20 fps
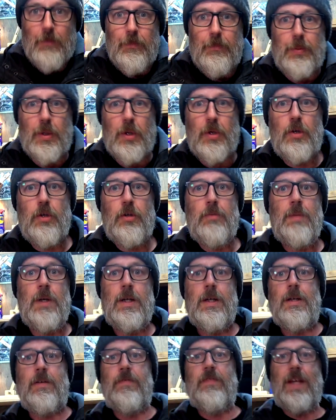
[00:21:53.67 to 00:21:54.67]
Boom.
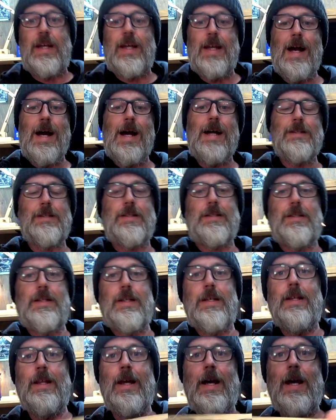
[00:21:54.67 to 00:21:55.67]
If you can't
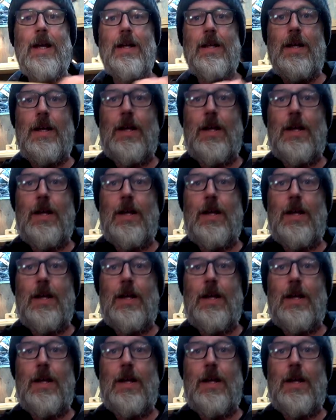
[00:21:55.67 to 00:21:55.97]
see that,